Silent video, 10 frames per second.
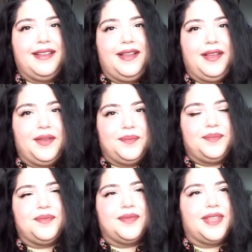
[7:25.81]

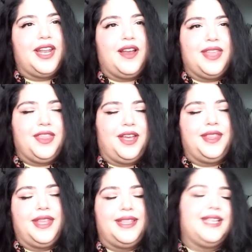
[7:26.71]
I
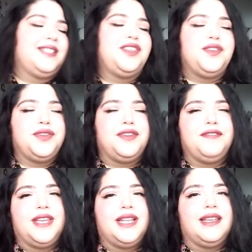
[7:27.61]
thought that the execution
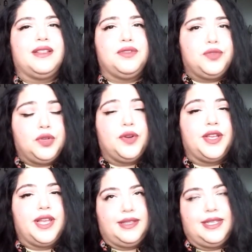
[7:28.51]
of it, like the
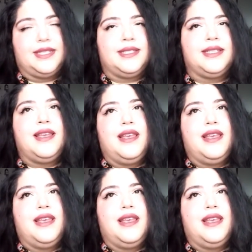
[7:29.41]
story at least,